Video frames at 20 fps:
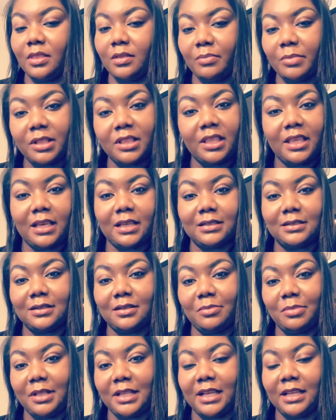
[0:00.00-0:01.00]
But yes,
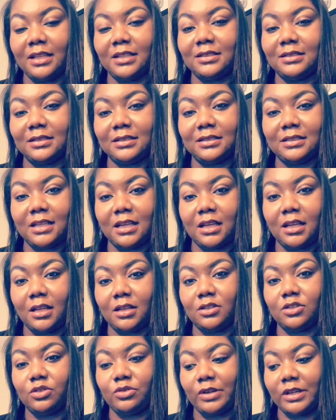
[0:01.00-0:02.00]
the plan is to stay
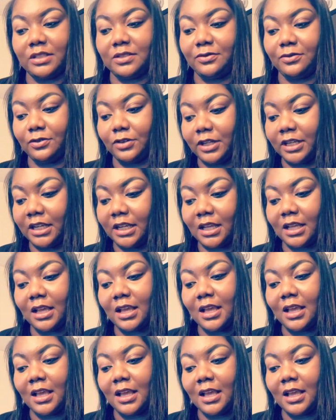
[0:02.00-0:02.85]
stress-free